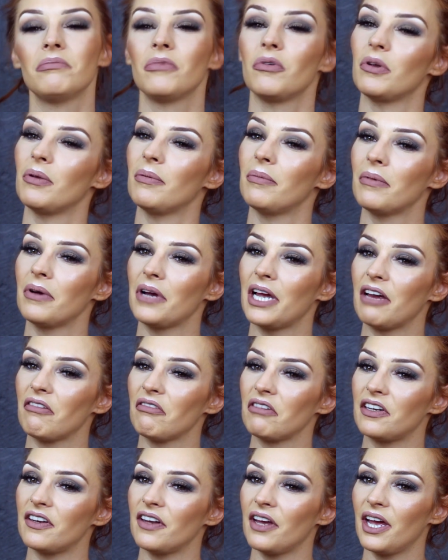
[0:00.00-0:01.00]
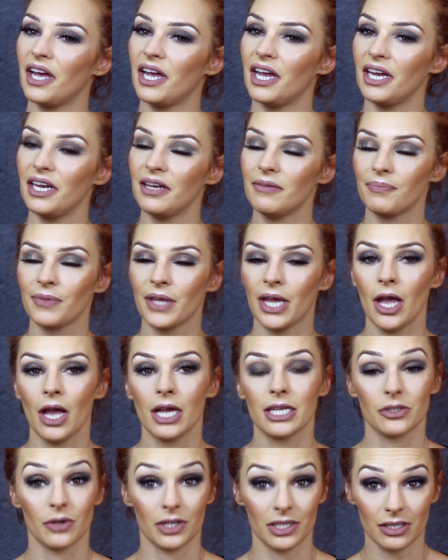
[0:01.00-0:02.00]
Probably my everyday.
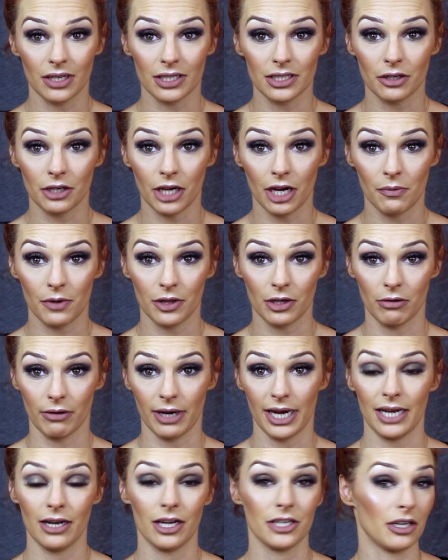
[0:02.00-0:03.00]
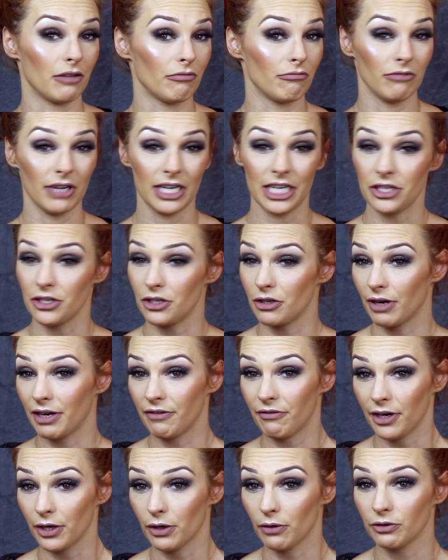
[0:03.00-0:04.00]
So I decided I'd go in with green. I don't really do
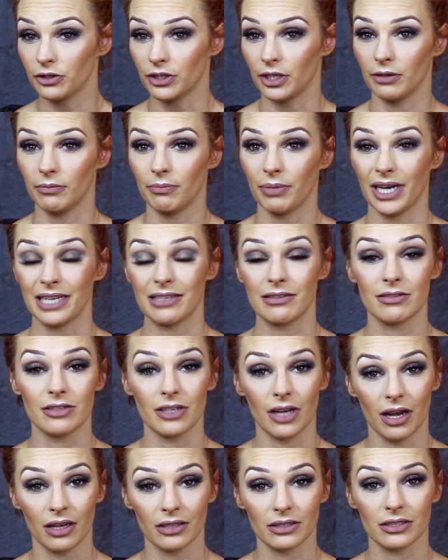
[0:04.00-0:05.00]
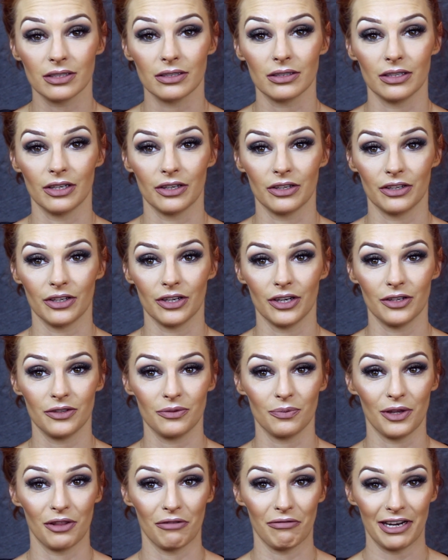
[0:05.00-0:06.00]
green very often, but it does look
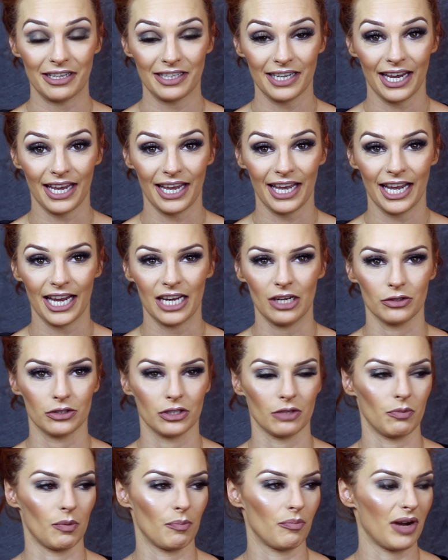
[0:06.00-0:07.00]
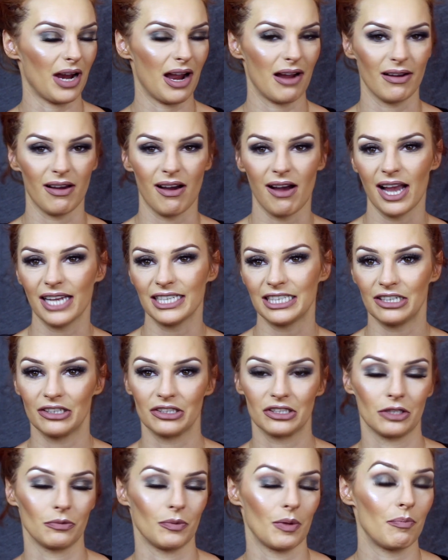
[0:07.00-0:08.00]
good with red hair, it looks good with brown eyes, it
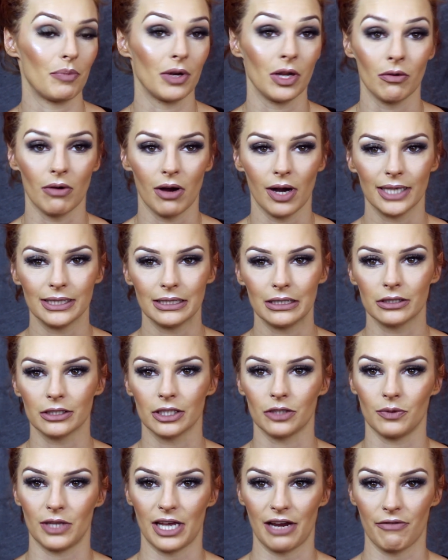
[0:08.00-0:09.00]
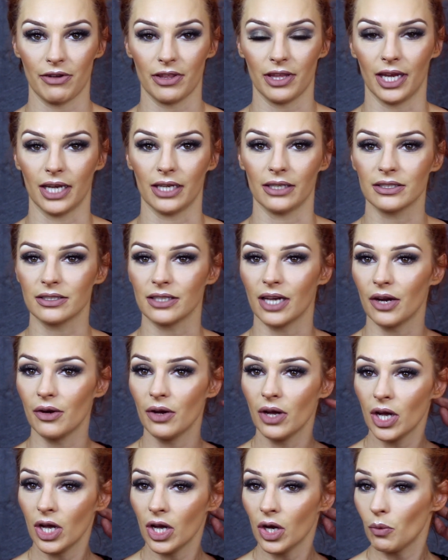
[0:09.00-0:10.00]
looks good with blue eyes, it looks good with everything. So
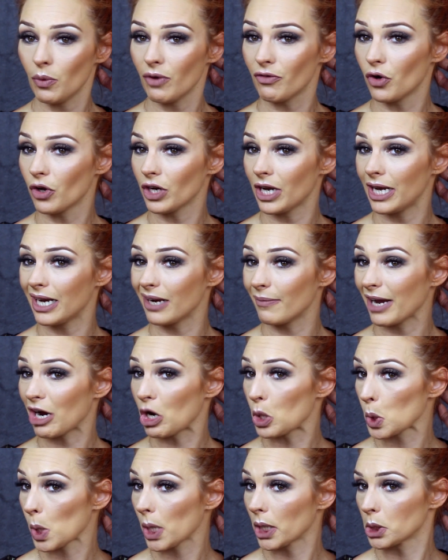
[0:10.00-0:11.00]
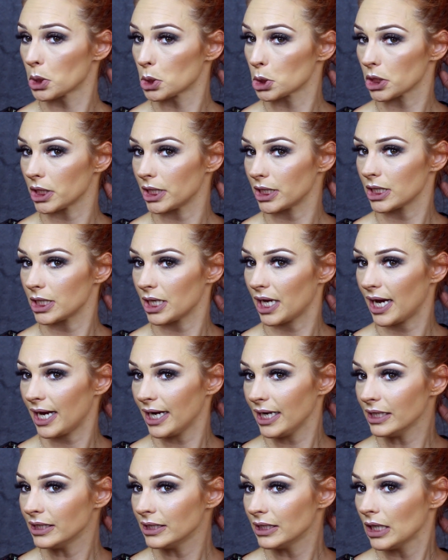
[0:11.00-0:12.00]
we've gone a little bit grungy
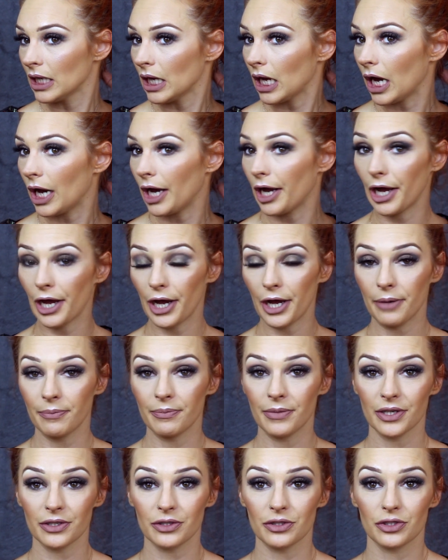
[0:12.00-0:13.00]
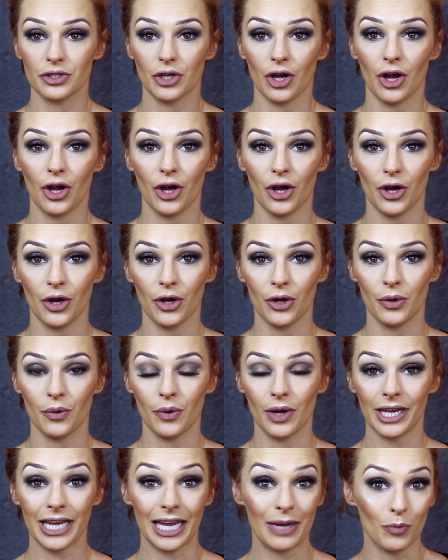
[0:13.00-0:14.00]
today.
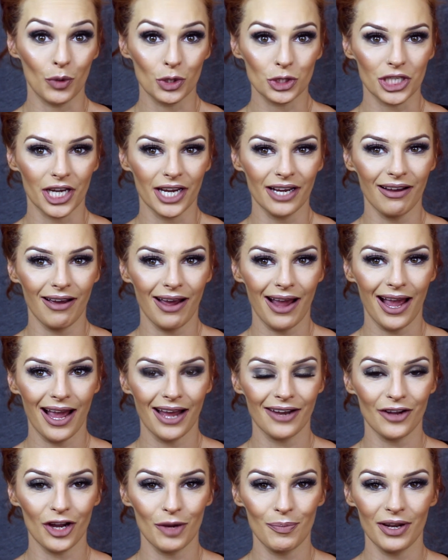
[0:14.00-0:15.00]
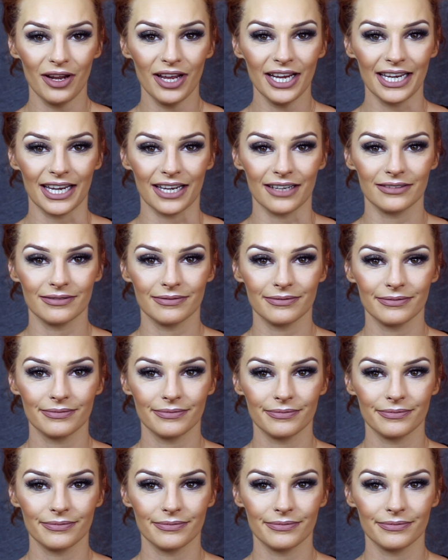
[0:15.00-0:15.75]
So keep watching and I hope you like it.